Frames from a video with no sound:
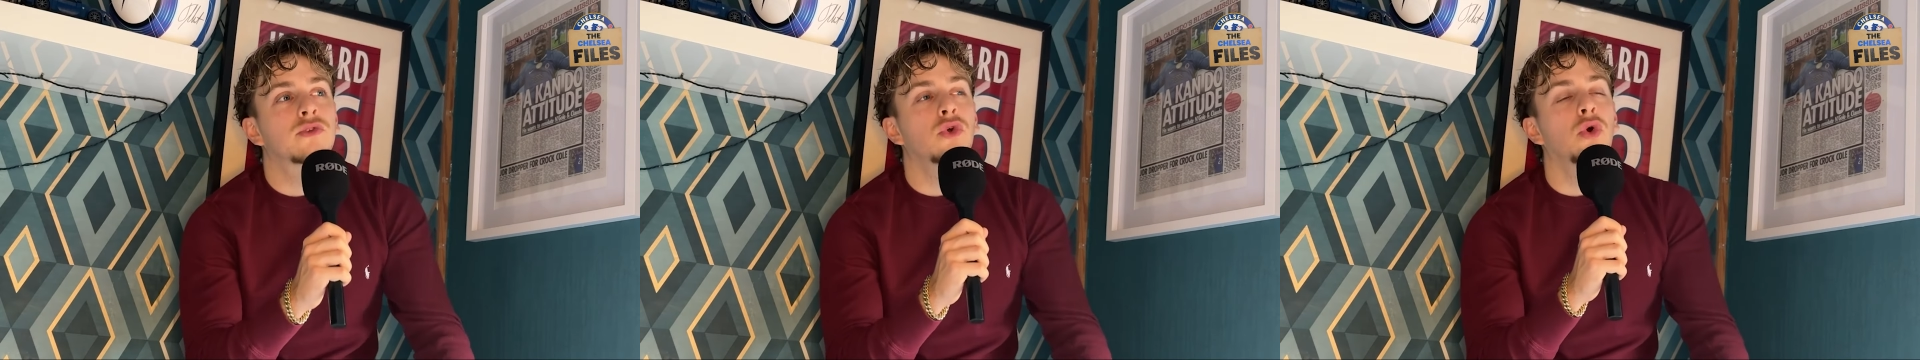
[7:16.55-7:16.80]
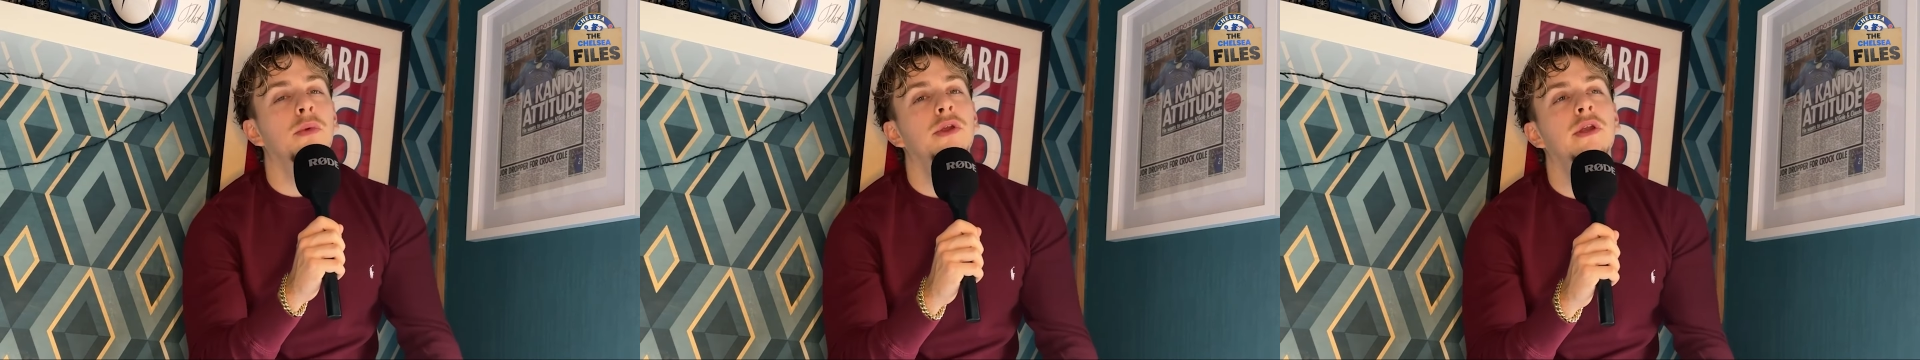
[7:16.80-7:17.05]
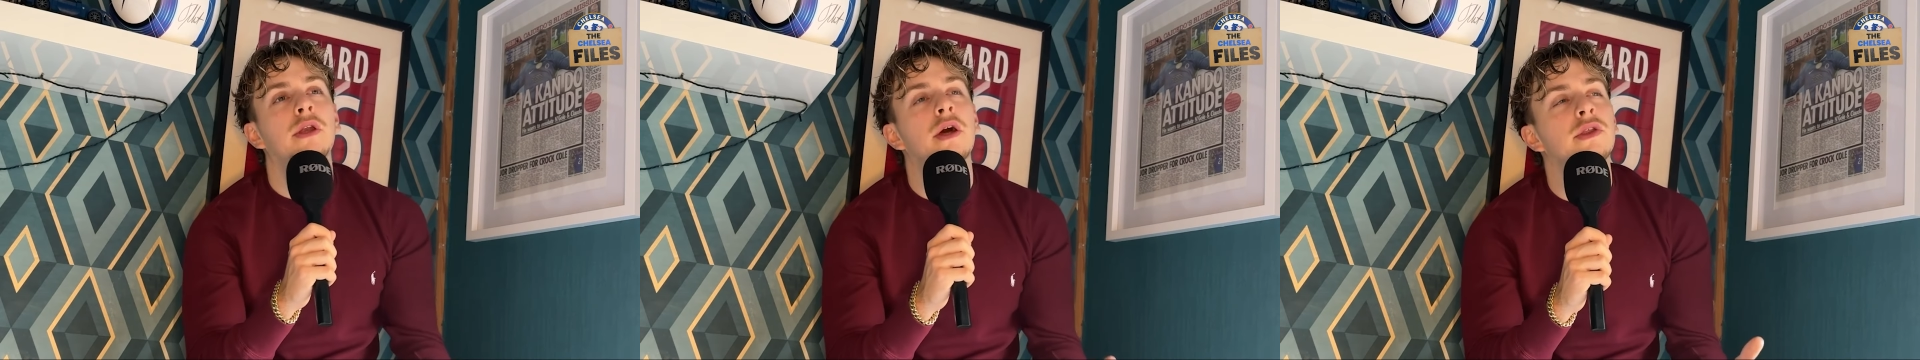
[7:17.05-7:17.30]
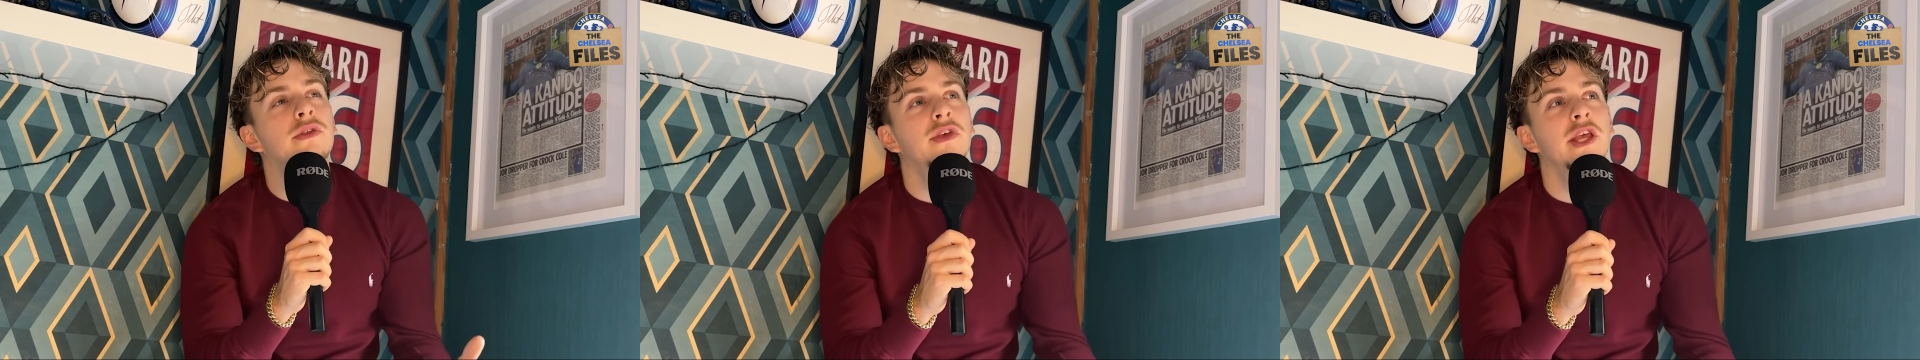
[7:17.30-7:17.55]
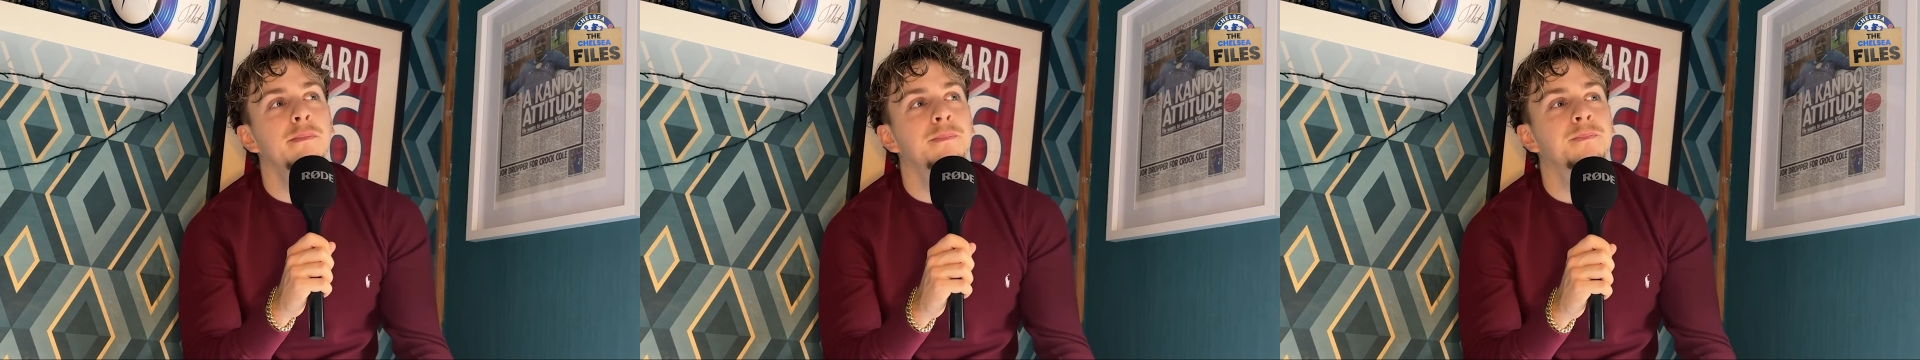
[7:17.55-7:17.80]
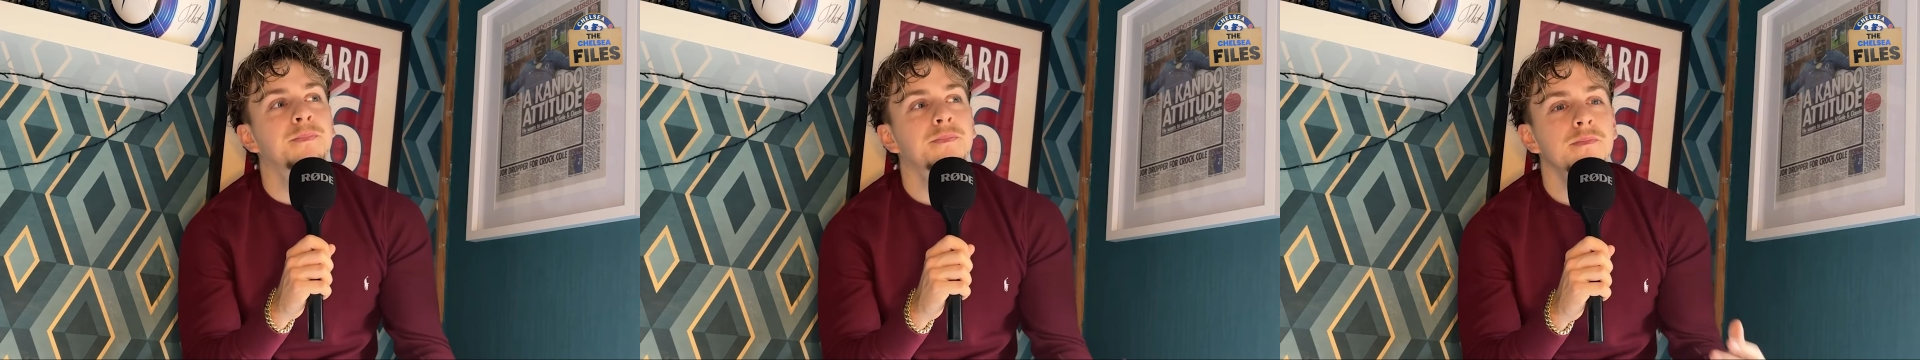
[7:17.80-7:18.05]
Dortmund, another
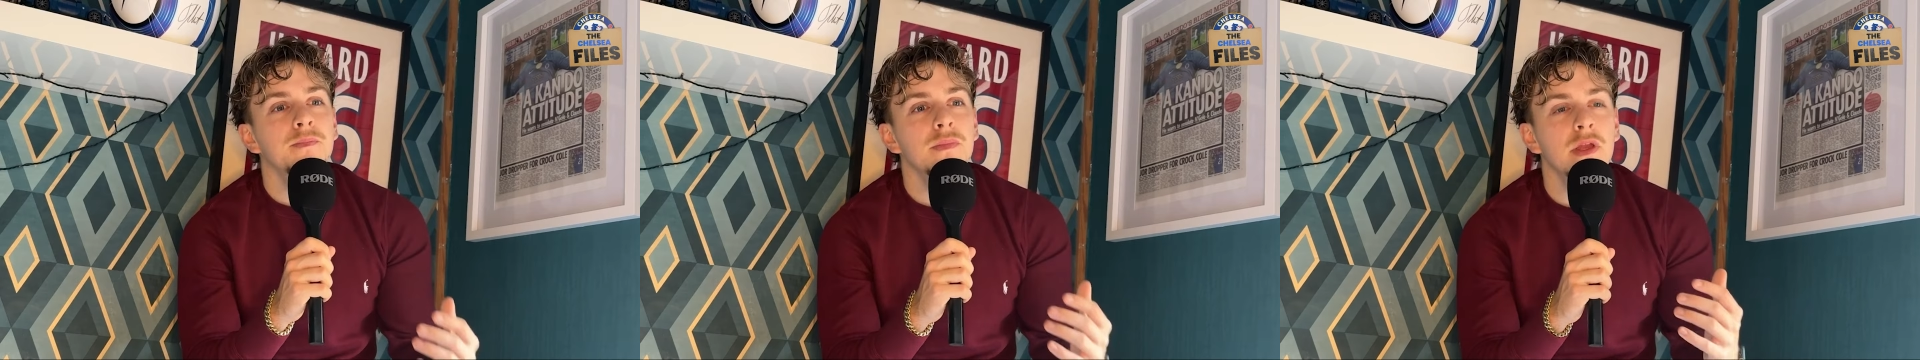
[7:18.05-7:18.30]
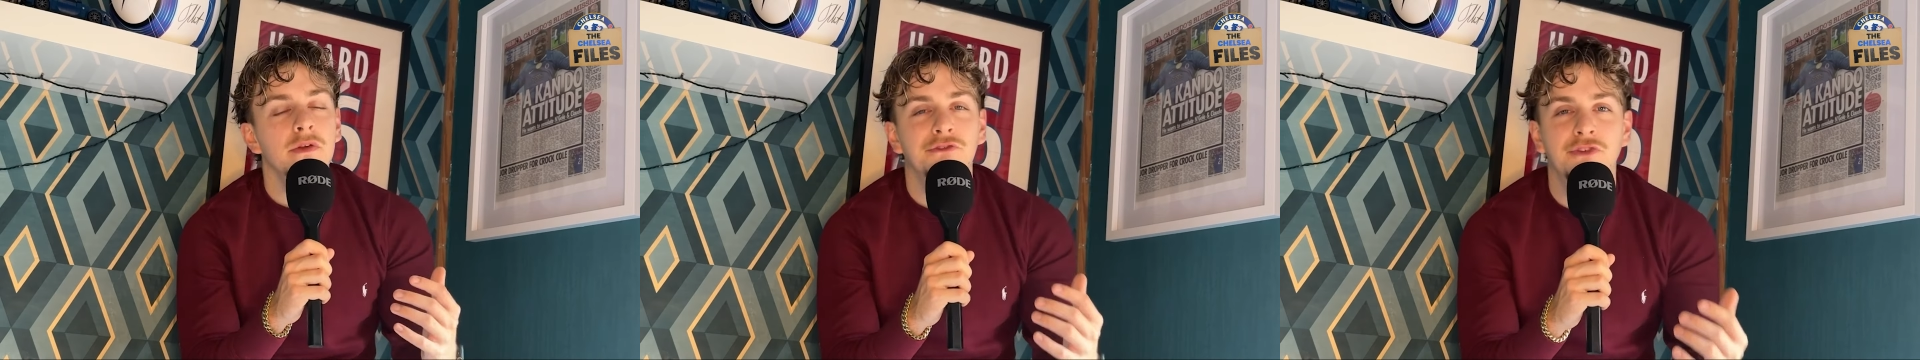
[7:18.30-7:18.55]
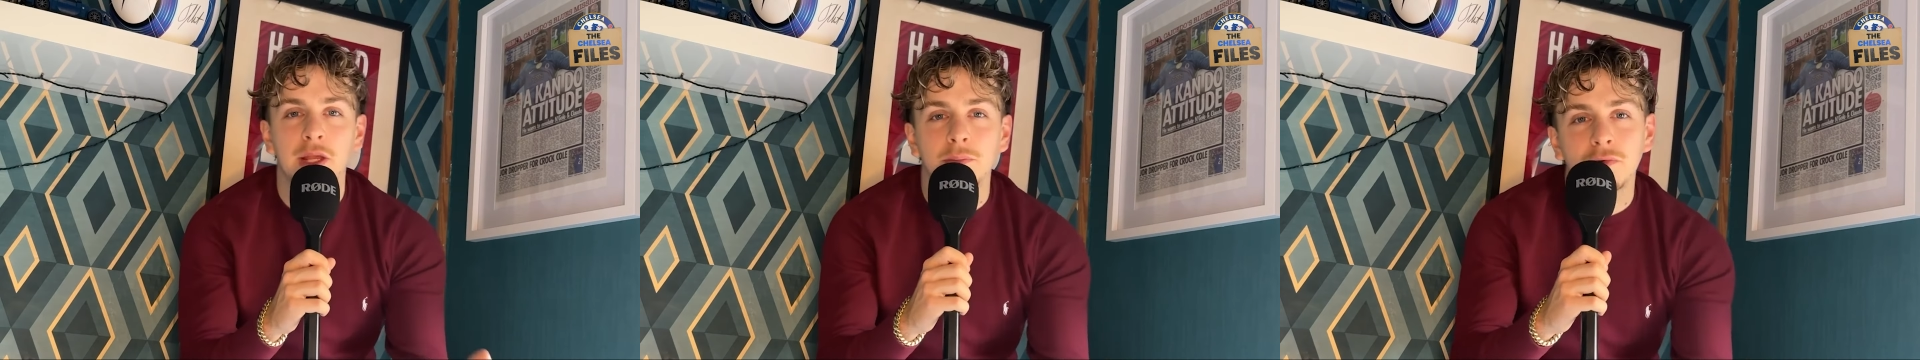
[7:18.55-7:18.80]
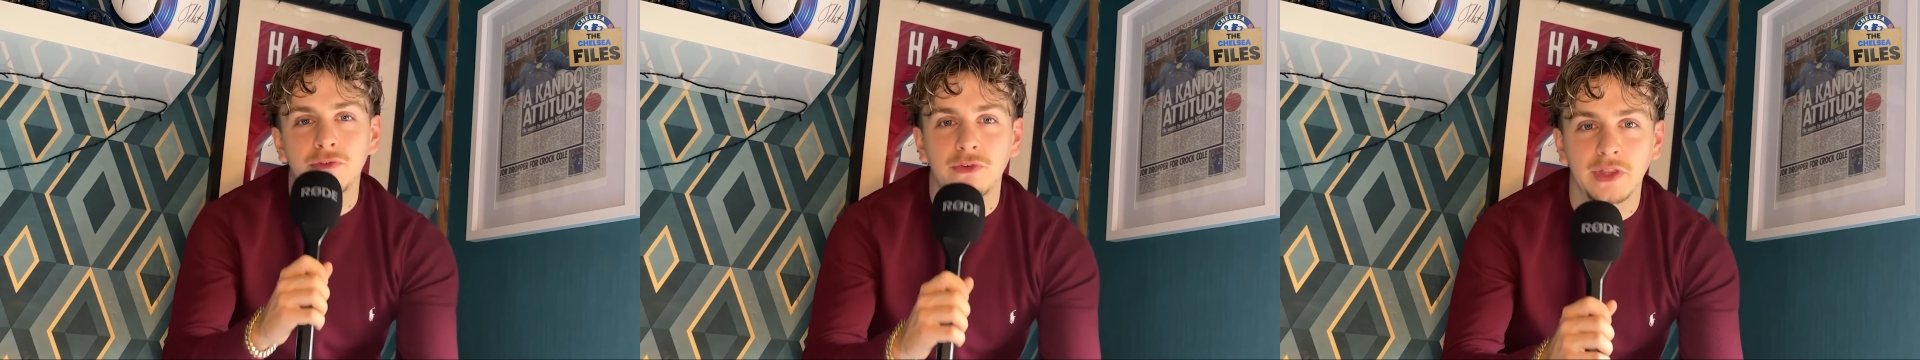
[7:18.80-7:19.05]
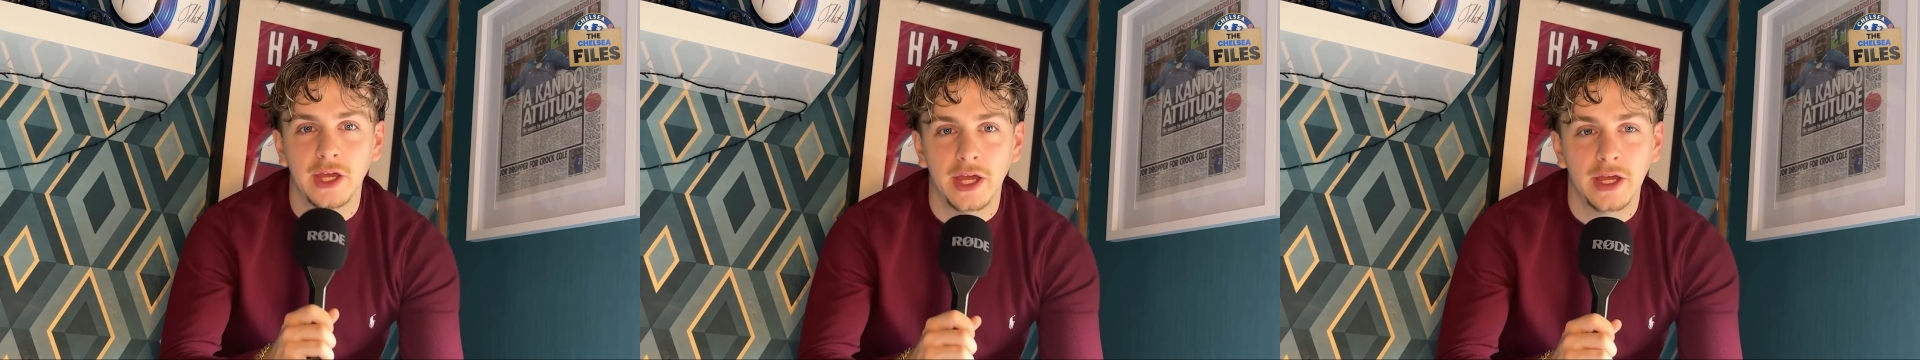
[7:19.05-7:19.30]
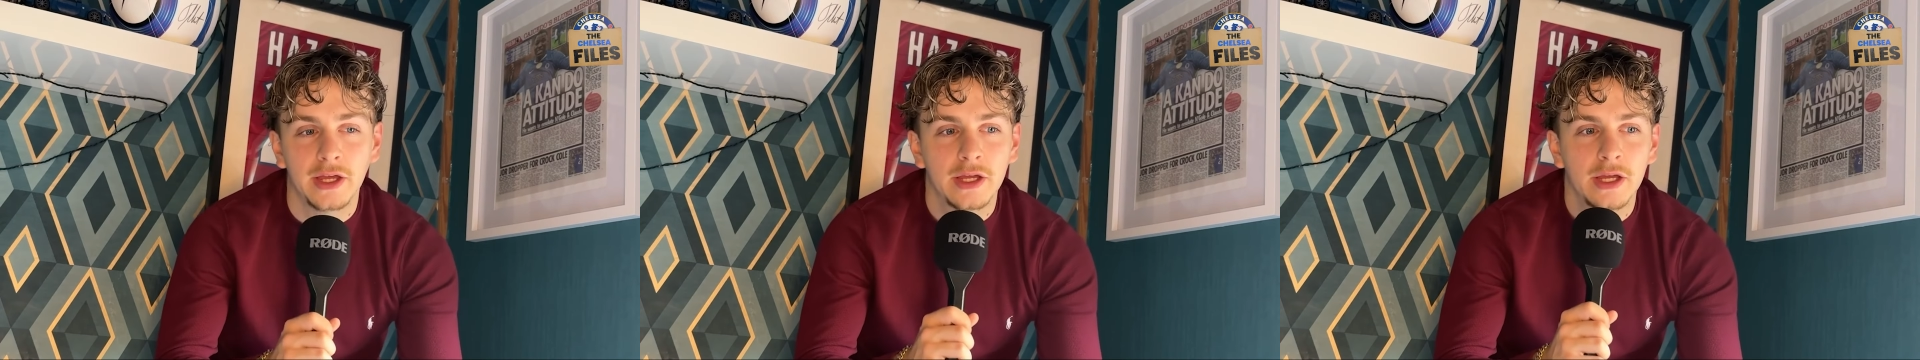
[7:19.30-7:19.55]
team famed for their